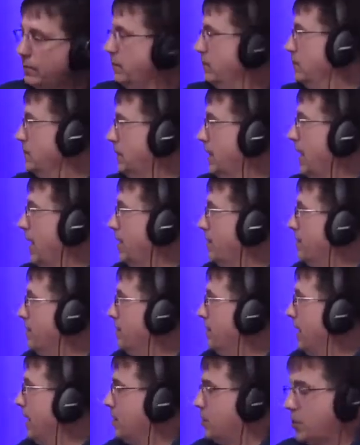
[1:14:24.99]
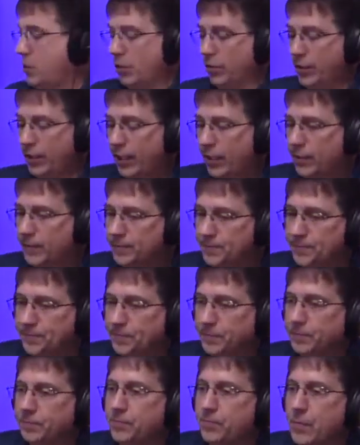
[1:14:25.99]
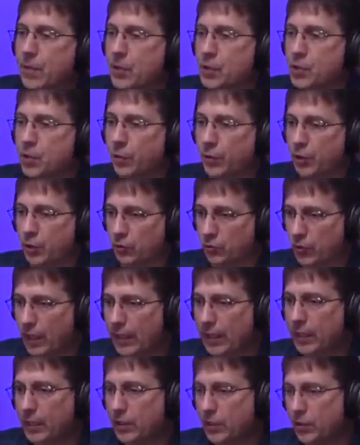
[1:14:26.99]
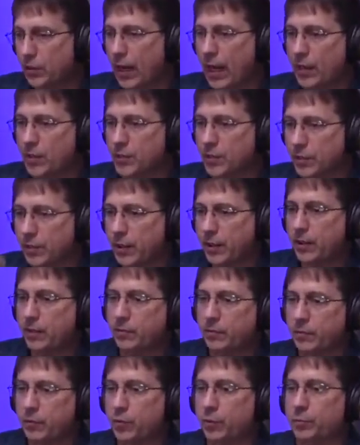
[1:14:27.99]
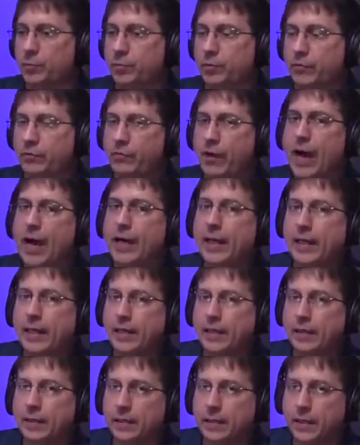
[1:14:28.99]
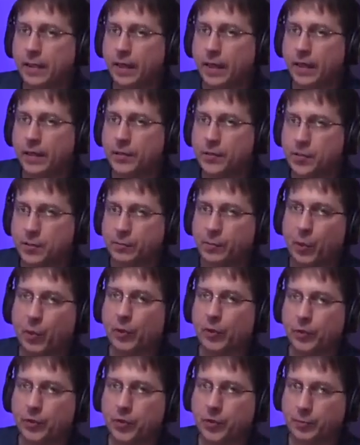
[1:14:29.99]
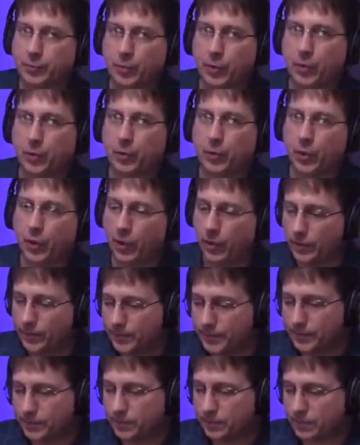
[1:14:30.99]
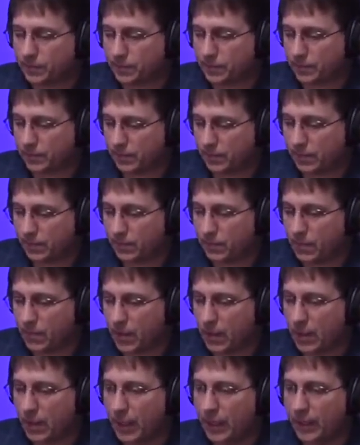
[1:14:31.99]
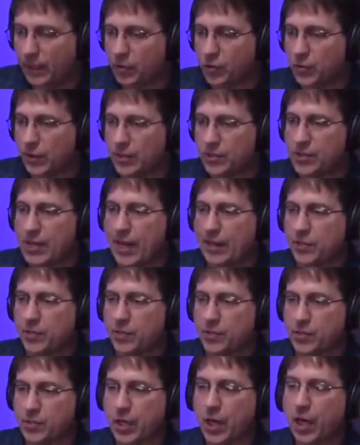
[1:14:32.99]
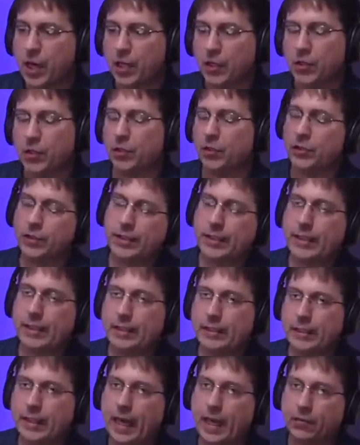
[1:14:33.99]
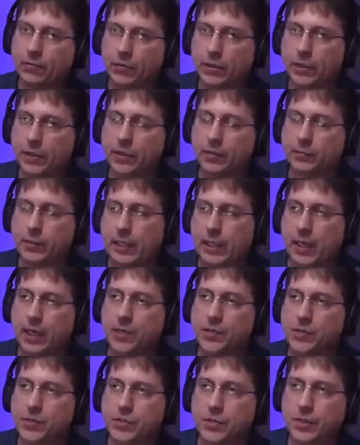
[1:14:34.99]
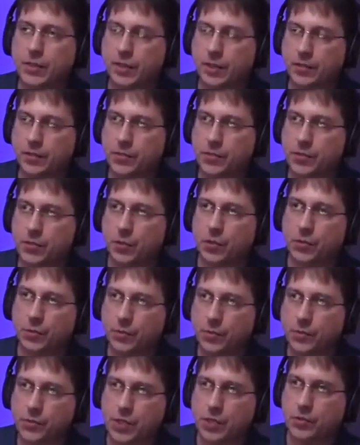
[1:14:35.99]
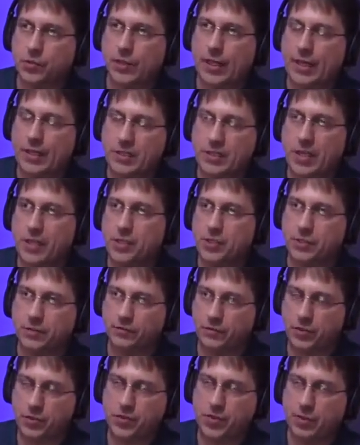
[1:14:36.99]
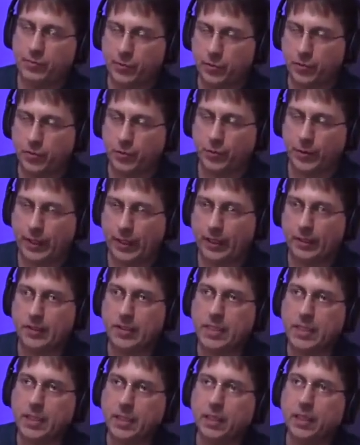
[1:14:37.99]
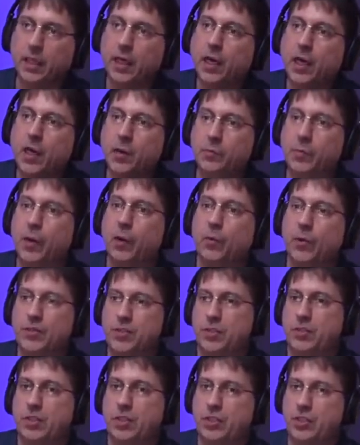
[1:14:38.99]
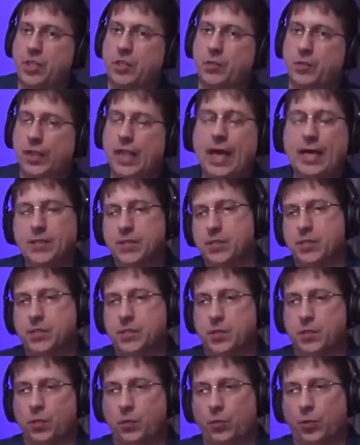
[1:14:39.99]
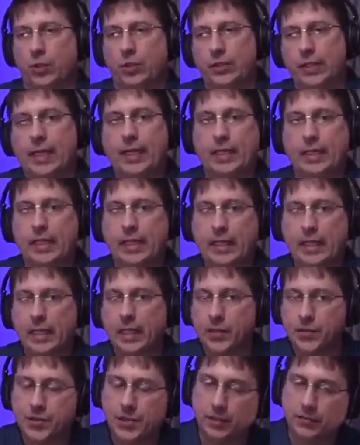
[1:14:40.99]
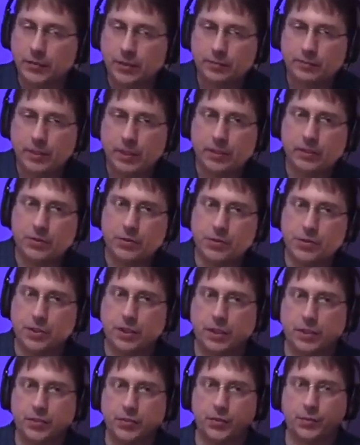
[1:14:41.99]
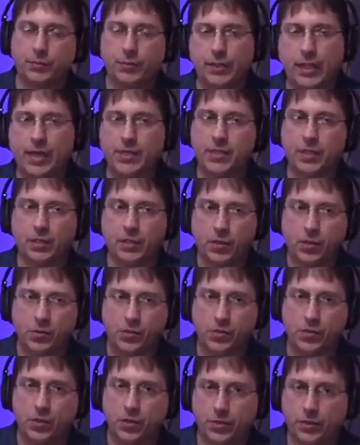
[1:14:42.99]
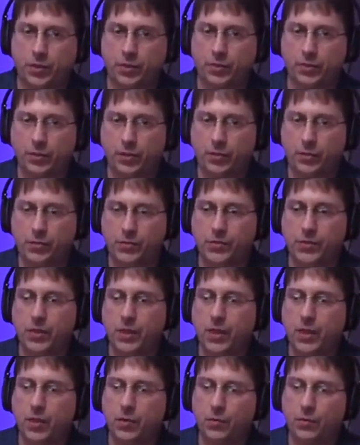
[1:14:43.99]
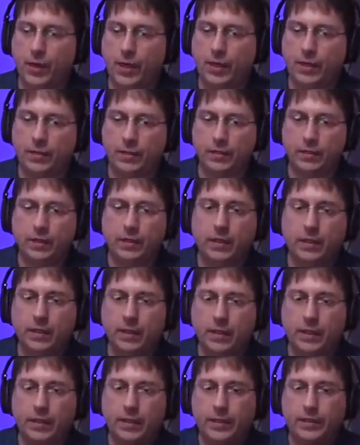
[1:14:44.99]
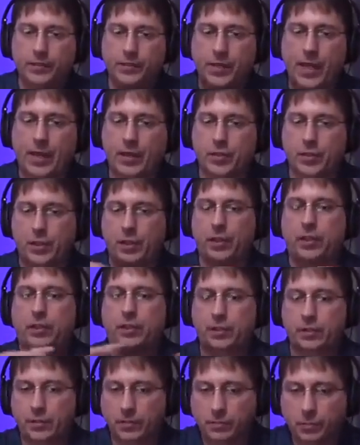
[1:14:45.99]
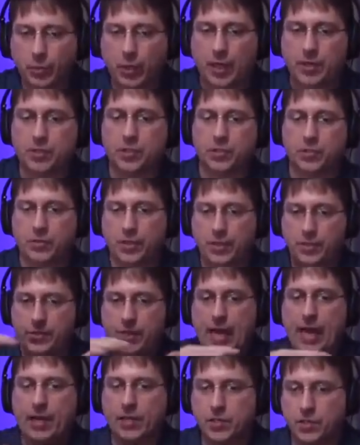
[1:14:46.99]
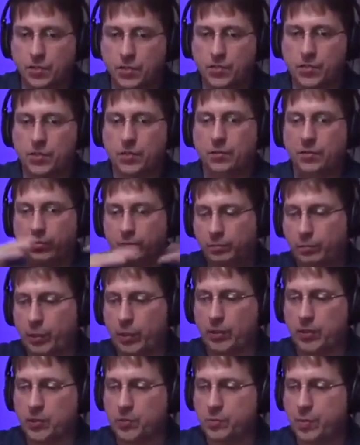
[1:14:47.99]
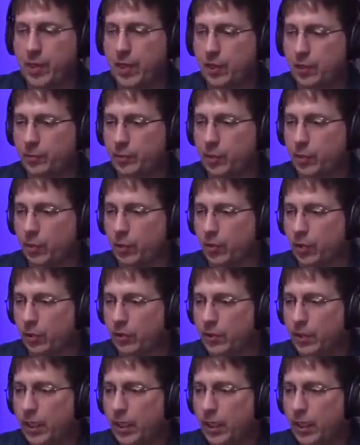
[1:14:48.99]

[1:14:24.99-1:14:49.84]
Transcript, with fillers: Okay, that's shown there. So when you run it, you're providing support to the protocol. in the transactions. Currently, not really, because it's still centralized as of December 2018. But once it decentralizes, it'll work like the Ethereum nodes and the Ethereum Classic nodes and all the other nodes, where it's actually going to process transactions and participate in the protocol.